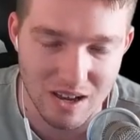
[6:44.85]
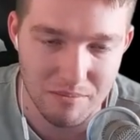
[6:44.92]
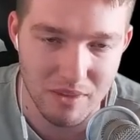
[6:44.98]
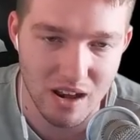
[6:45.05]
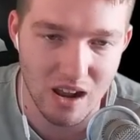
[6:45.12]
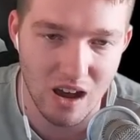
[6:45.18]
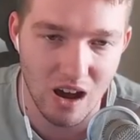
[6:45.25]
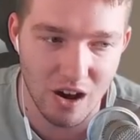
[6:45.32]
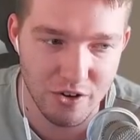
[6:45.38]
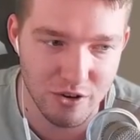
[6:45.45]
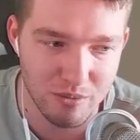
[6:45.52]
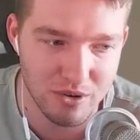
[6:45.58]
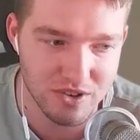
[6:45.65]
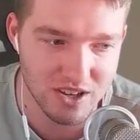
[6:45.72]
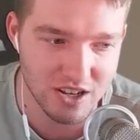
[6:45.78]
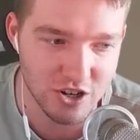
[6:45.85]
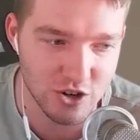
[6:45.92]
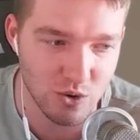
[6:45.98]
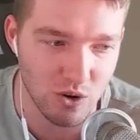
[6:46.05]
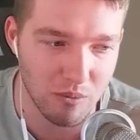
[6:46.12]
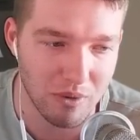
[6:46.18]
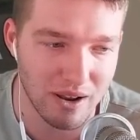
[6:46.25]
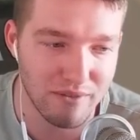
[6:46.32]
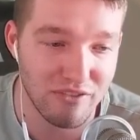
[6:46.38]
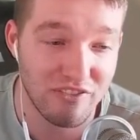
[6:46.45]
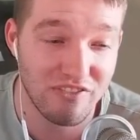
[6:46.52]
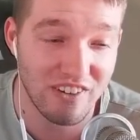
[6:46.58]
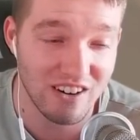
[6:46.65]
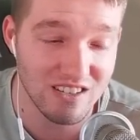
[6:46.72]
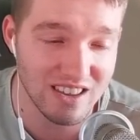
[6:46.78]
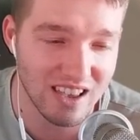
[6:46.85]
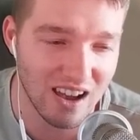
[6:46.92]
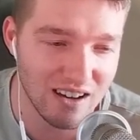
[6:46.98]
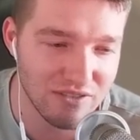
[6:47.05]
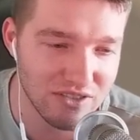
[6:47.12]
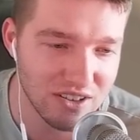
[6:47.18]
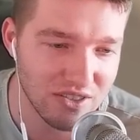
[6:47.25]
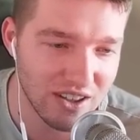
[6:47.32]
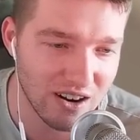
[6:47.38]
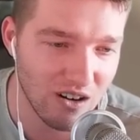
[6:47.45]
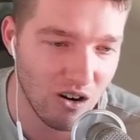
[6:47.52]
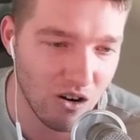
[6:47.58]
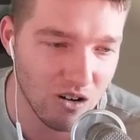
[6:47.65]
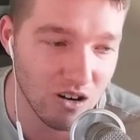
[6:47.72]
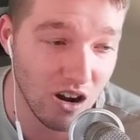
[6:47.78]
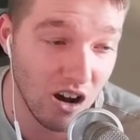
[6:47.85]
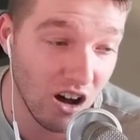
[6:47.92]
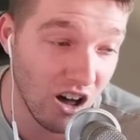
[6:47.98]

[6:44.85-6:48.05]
I'm not 100% sure, but I'm fairly confident there are